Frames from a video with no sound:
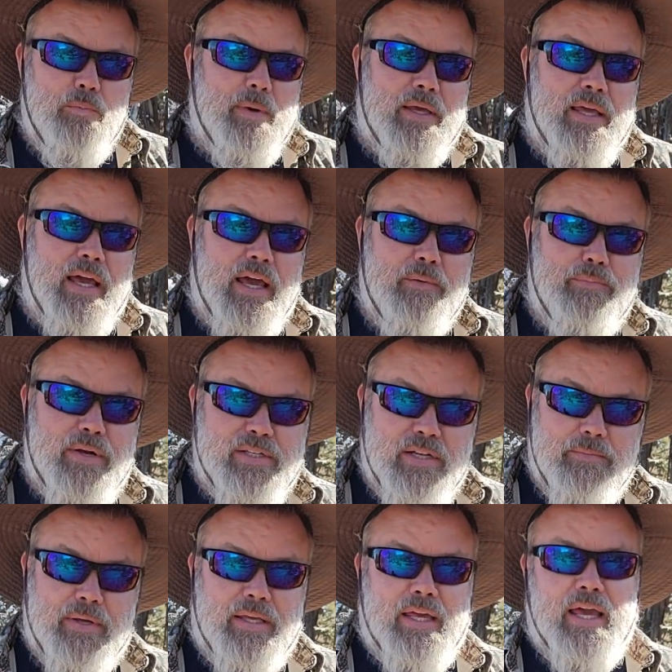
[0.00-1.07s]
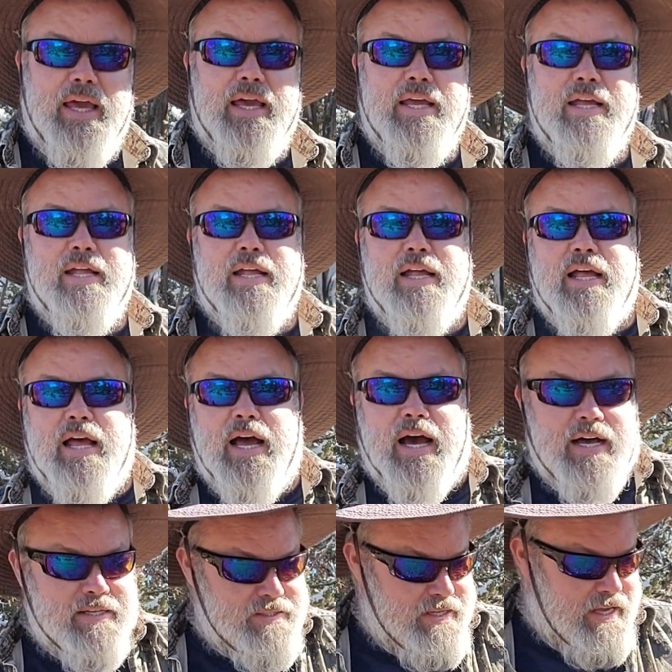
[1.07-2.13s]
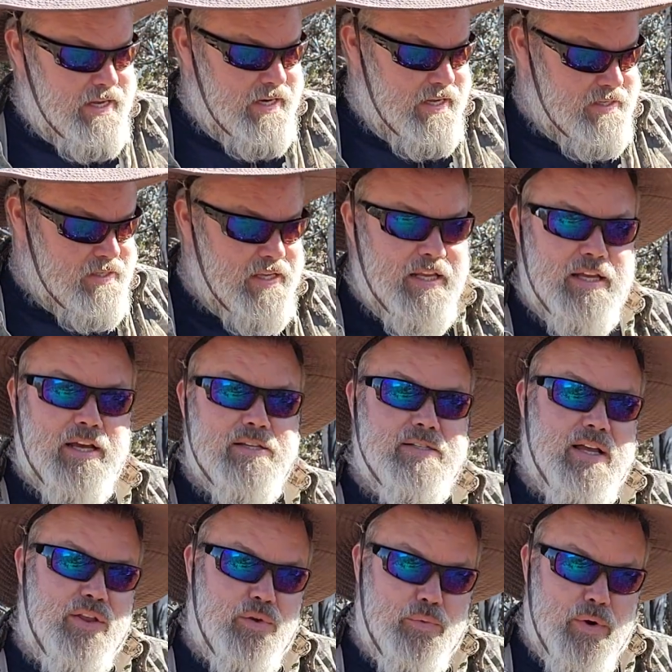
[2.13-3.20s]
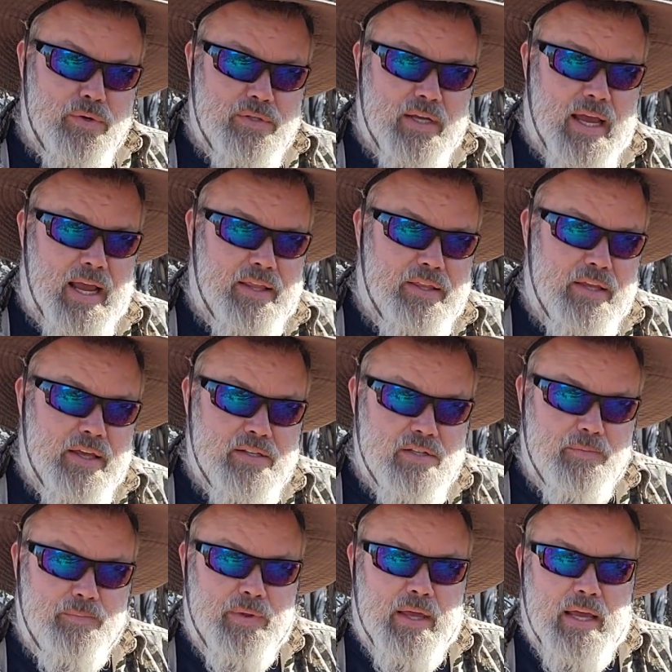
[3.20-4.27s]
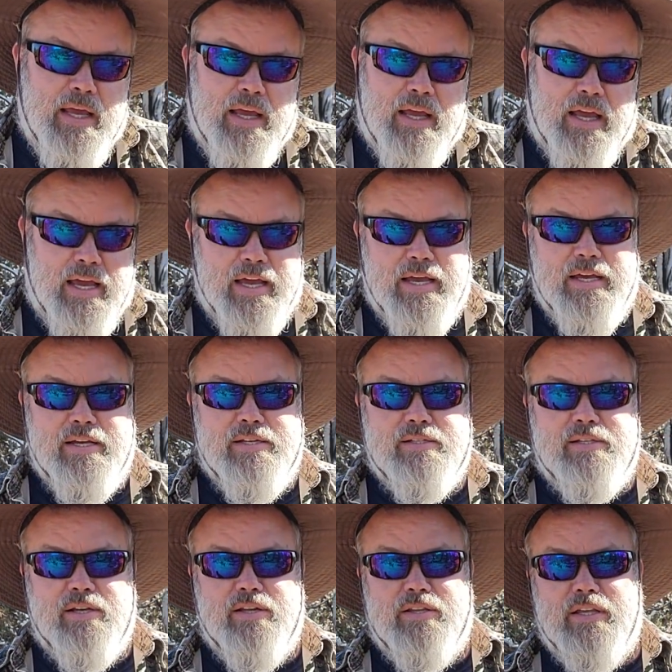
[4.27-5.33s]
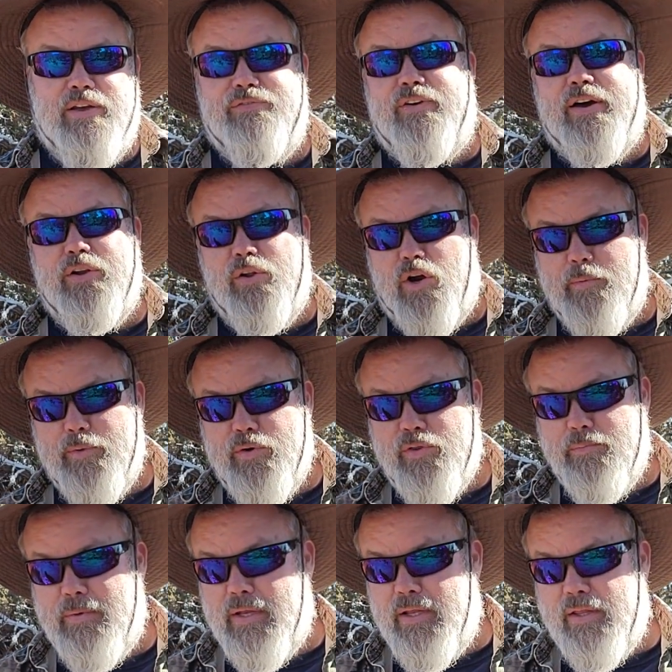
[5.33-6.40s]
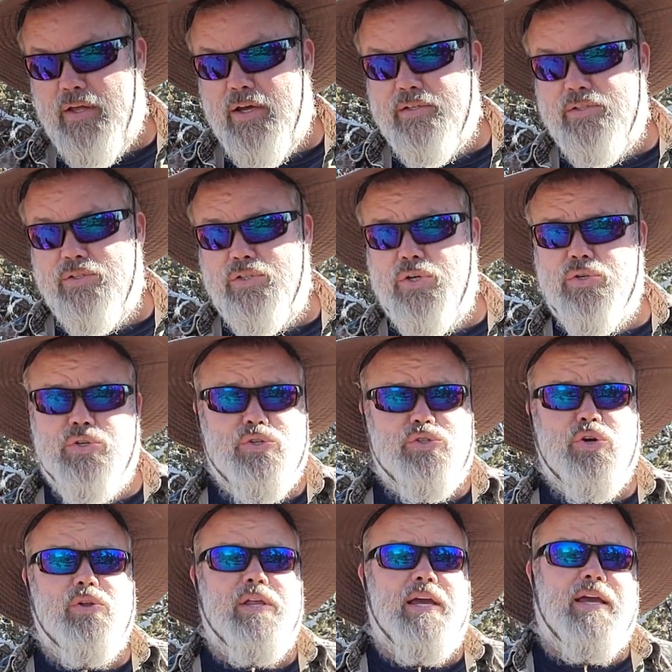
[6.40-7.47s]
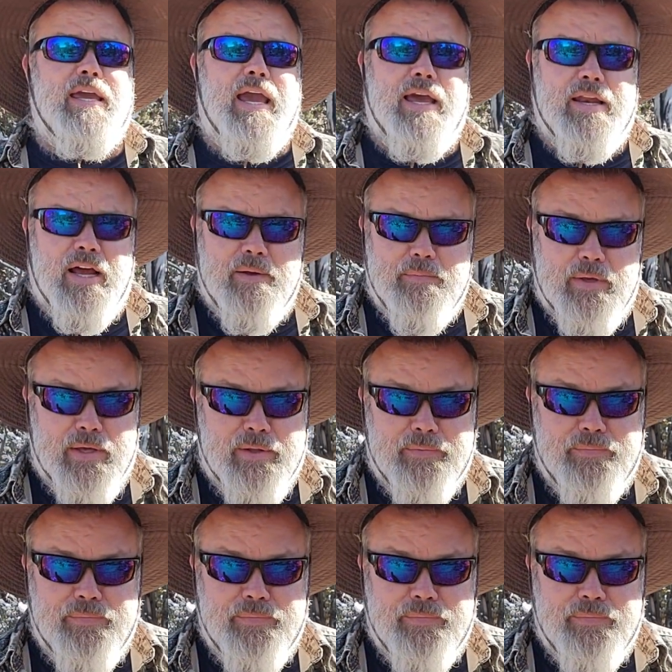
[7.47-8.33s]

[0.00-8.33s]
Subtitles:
McKay, President McKay, said is leading us down the road to atheism is the final arbiter of the meaning of the Constitution? Surely it cannot be.